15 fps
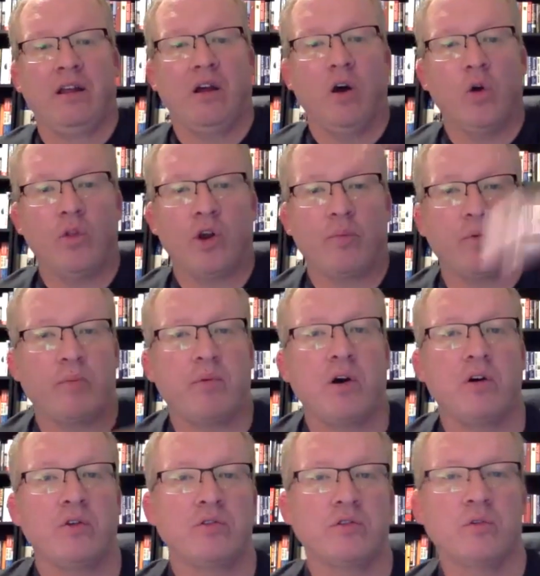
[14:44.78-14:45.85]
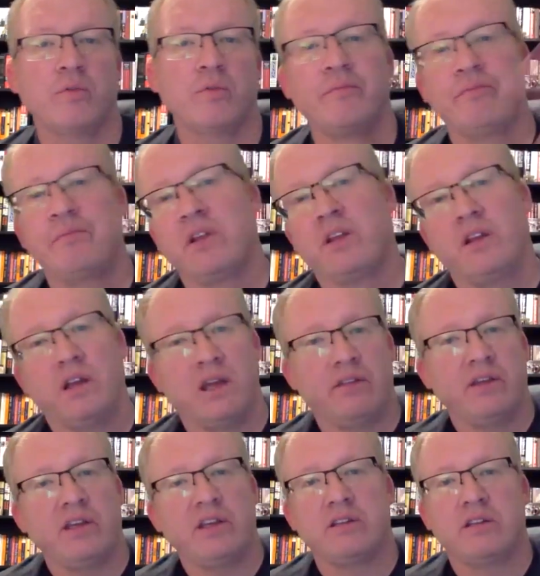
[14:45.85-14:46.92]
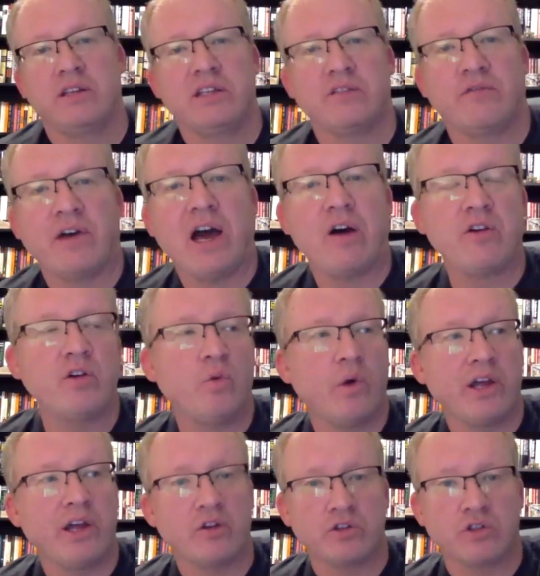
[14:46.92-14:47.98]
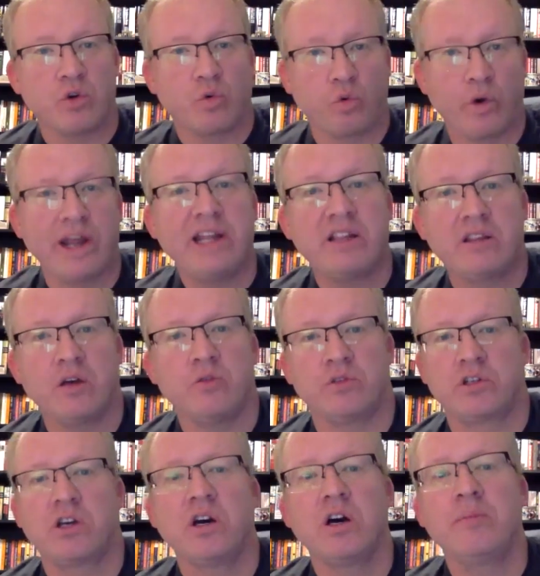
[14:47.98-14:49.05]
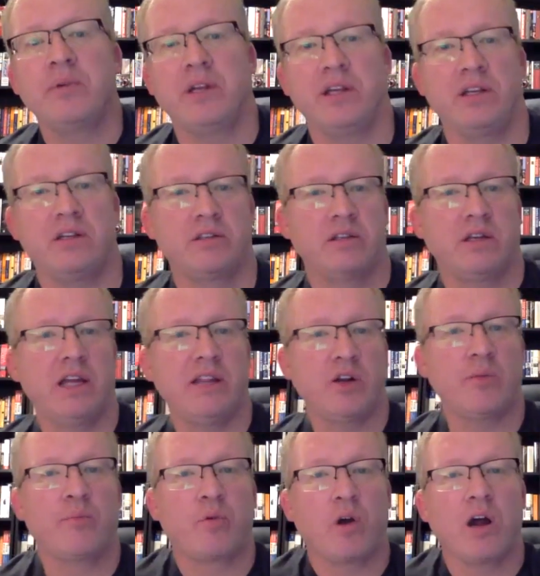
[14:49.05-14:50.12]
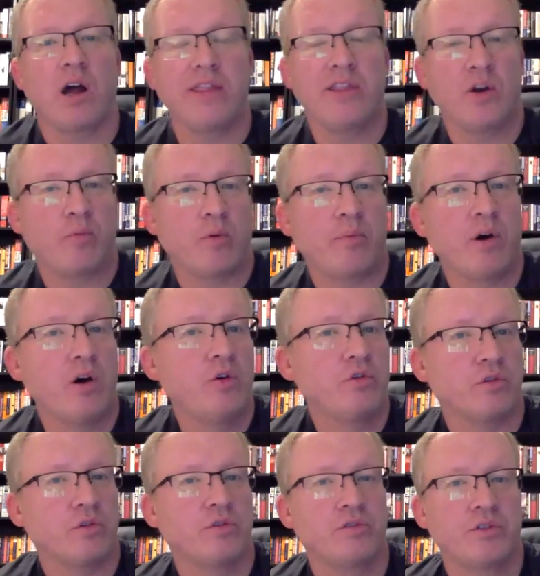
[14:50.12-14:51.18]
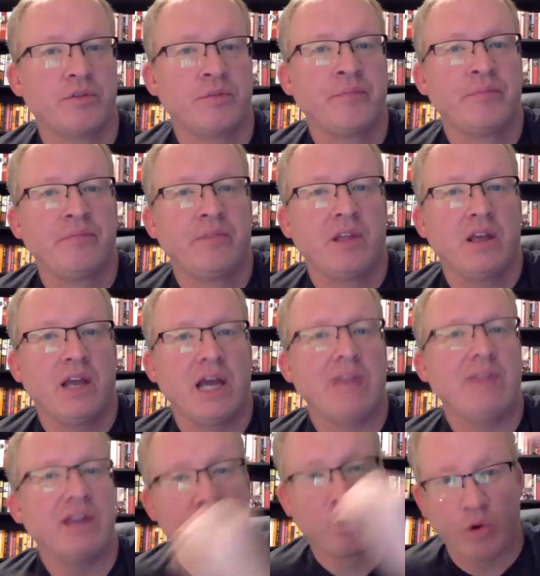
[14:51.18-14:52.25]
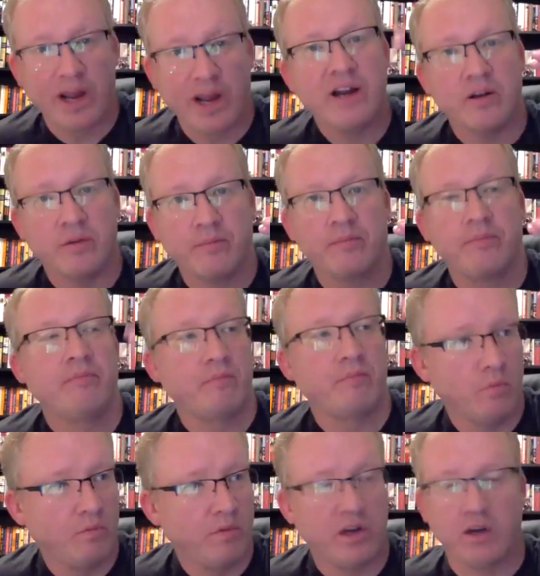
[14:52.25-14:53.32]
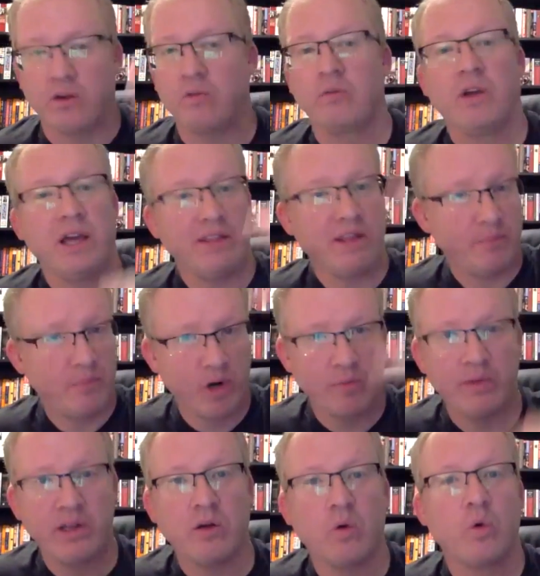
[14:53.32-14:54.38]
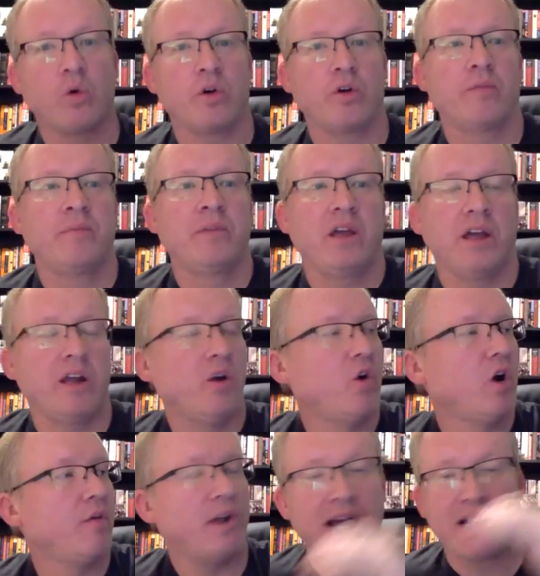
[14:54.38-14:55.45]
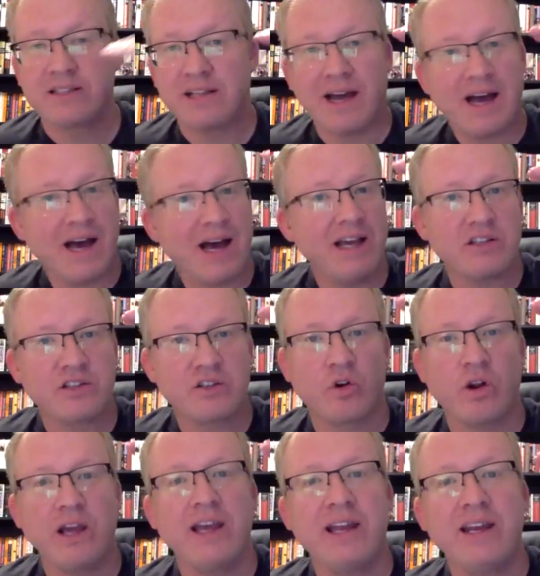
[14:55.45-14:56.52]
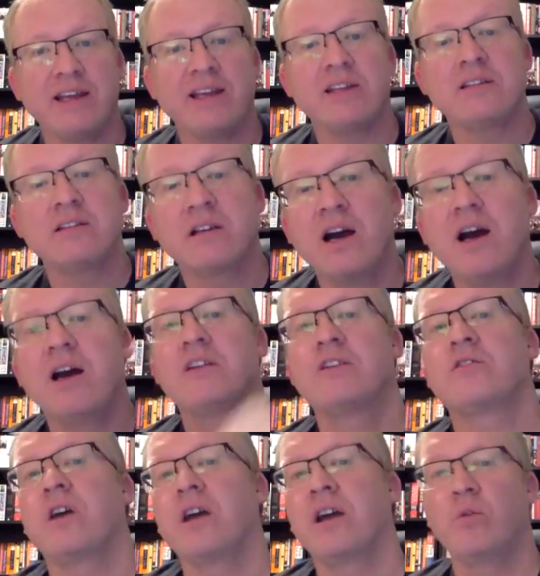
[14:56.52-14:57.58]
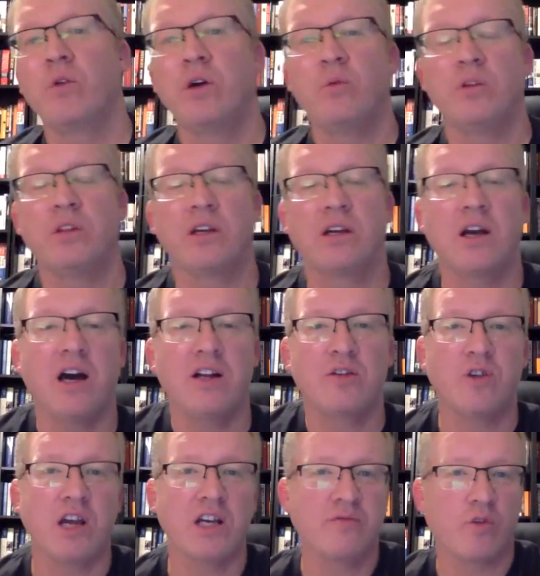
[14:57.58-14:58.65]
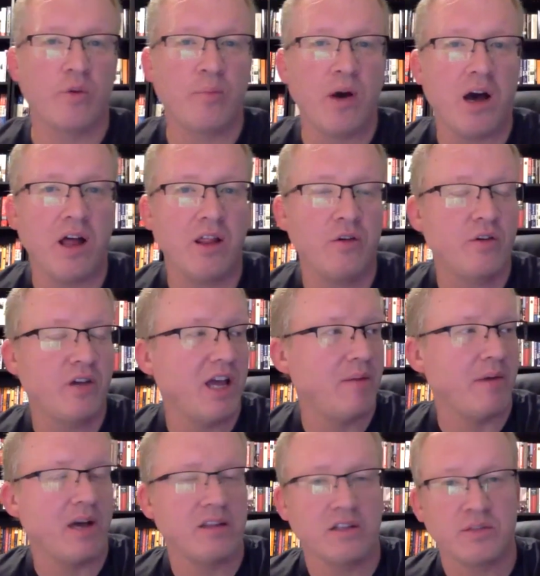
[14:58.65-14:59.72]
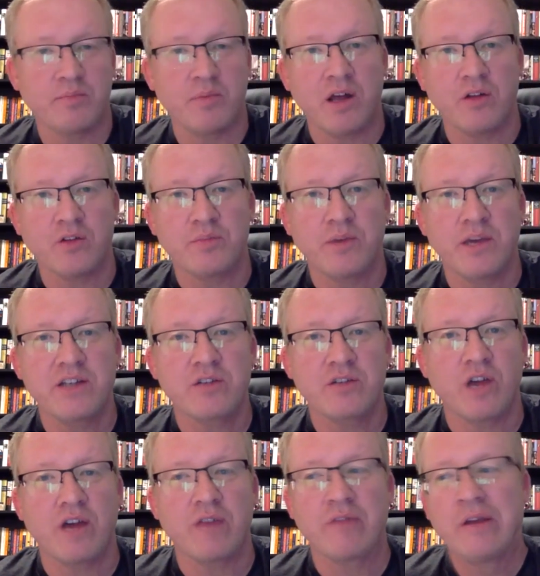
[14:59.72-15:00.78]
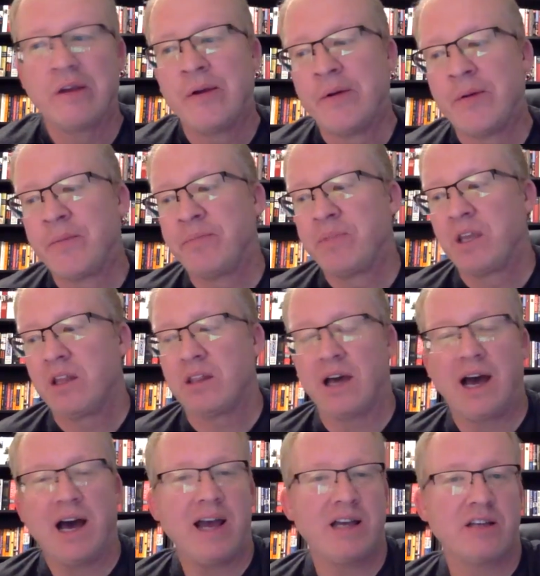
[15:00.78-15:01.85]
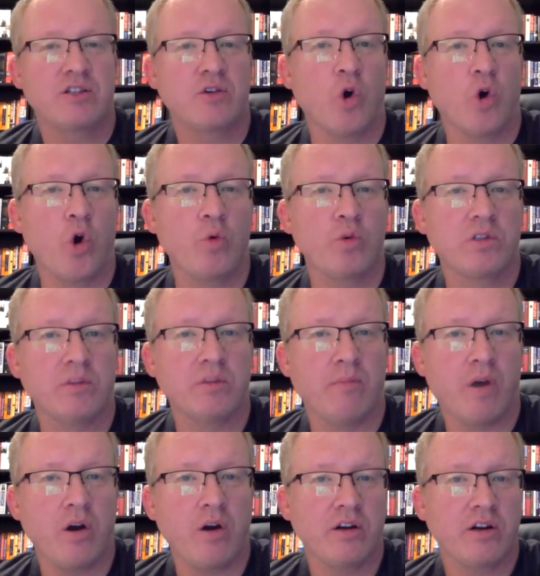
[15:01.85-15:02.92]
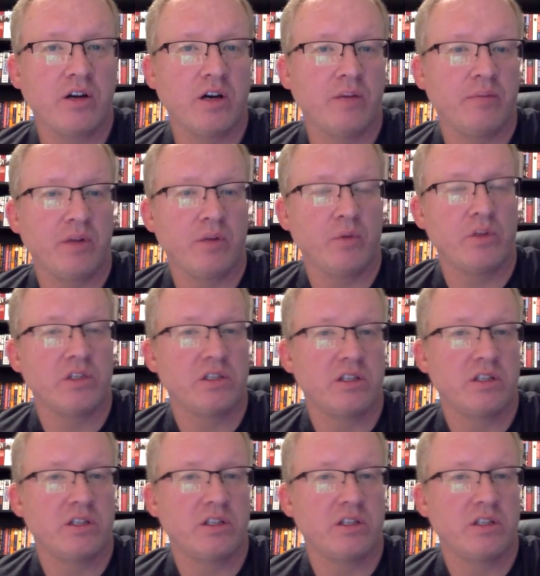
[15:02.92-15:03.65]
on their proposal. And these, these evaluators rate those companies and their, pro, and their proposals, and they grade them, you know, and they put them in order. And whoever has the highest grade gets the contract. Well, when the contracts for Apollo came out, this Apollo spacecraft, the highest score was the Martin Company, which is